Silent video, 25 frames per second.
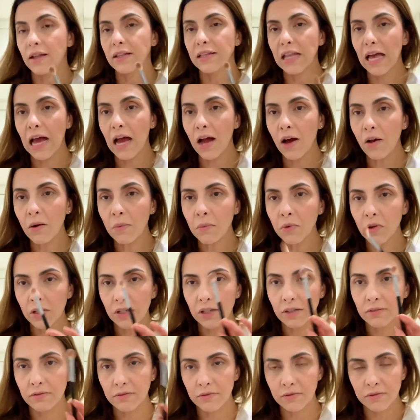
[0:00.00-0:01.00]
now I'm
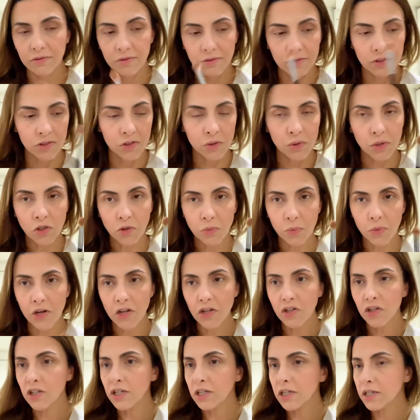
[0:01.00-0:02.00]
gonna switch
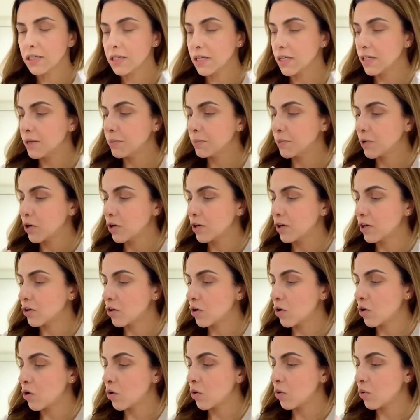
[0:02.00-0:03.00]
brushes and I'm gonna
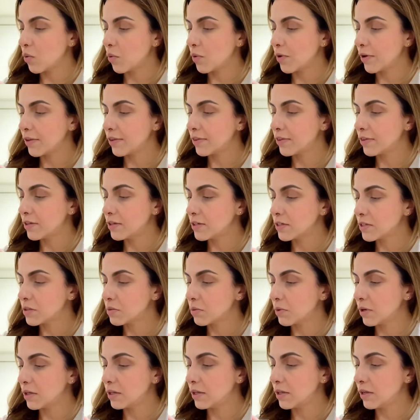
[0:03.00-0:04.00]
go with this
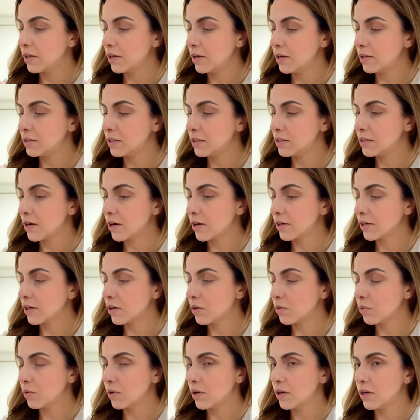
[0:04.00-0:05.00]
one here, the
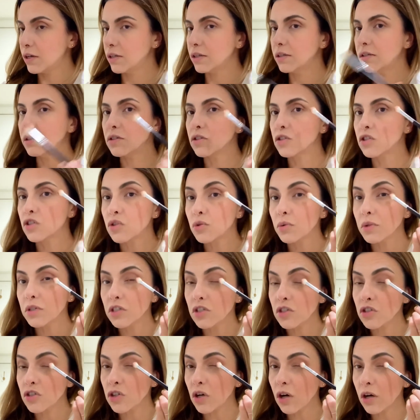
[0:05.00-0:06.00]
darker one.
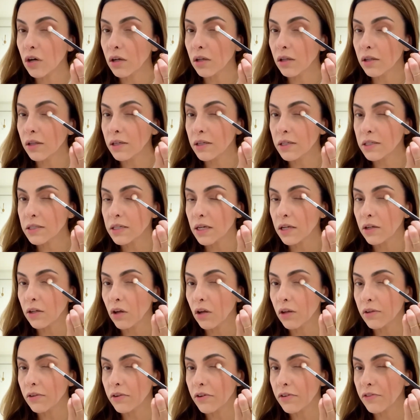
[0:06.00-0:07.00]
Swiss Chocolate,
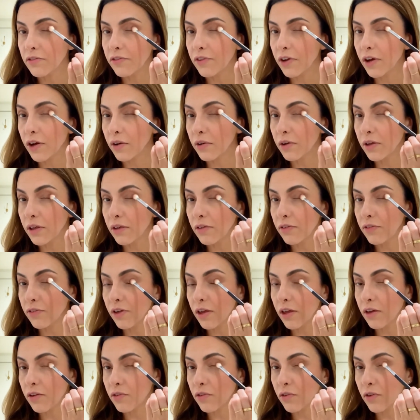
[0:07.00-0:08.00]
another very
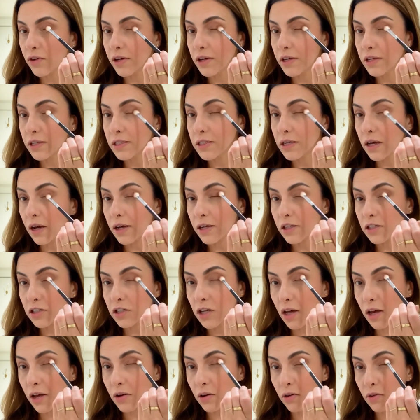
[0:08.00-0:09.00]
favorite
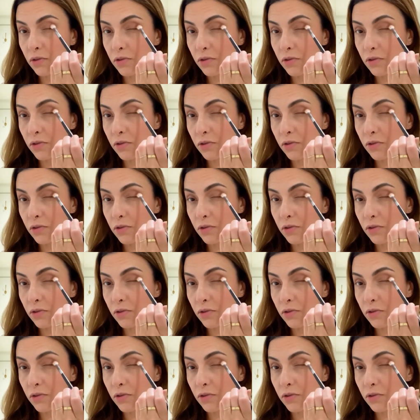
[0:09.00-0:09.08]
eyeshadow